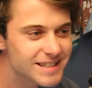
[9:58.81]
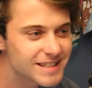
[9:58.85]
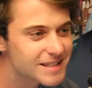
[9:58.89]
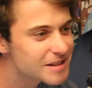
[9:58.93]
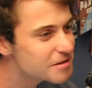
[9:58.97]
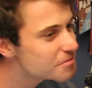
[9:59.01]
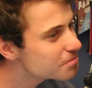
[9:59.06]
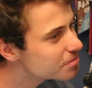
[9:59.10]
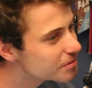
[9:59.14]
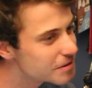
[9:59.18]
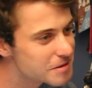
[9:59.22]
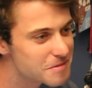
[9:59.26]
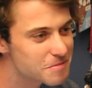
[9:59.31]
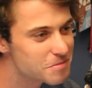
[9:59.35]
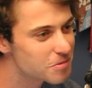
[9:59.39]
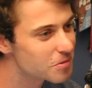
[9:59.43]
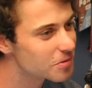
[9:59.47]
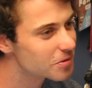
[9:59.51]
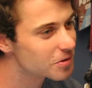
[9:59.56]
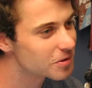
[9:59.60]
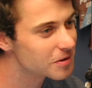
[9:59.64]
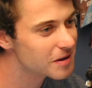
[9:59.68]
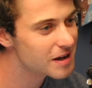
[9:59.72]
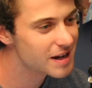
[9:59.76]
icy
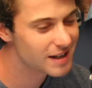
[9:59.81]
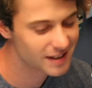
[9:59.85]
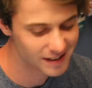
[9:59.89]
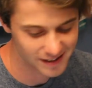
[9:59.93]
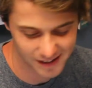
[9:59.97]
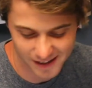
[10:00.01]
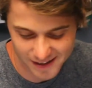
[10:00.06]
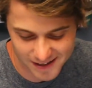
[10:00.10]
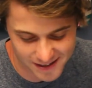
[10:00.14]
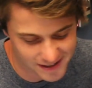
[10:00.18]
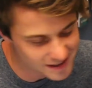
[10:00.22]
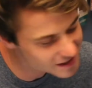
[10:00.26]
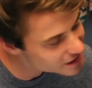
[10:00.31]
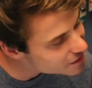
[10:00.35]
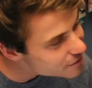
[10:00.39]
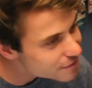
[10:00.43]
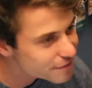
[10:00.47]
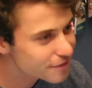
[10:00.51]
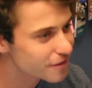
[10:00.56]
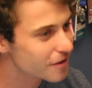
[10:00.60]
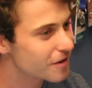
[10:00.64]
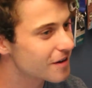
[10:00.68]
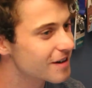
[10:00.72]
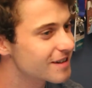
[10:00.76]
people. Let's
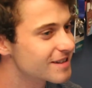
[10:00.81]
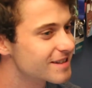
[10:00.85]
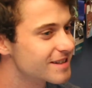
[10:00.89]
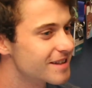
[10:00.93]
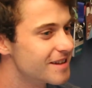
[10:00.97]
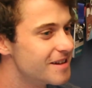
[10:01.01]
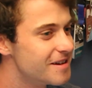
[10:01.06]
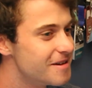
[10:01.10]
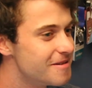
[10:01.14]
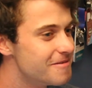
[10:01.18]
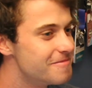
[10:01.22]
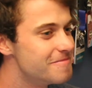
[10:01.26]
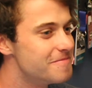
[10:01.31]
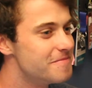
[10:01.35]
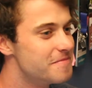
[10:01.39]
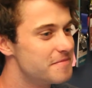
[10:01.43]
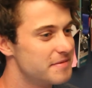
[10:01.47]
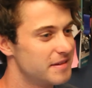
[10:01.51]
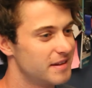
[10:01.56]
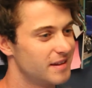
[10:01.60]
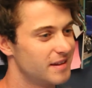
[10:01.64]
defrost them.